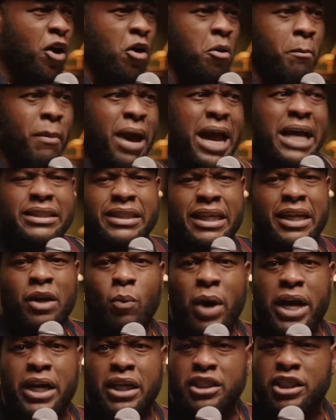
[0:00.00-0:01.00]
no
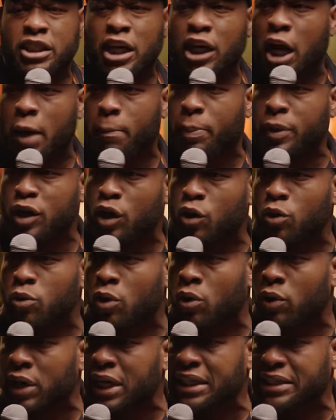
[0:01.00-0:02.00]
masculine way to suck up a
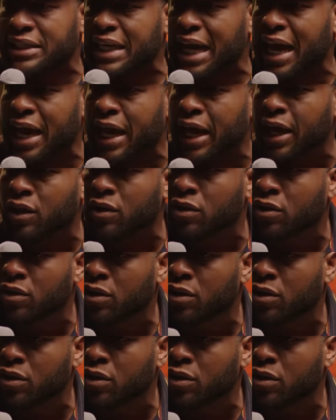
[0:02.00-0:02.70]
noodle, it is not.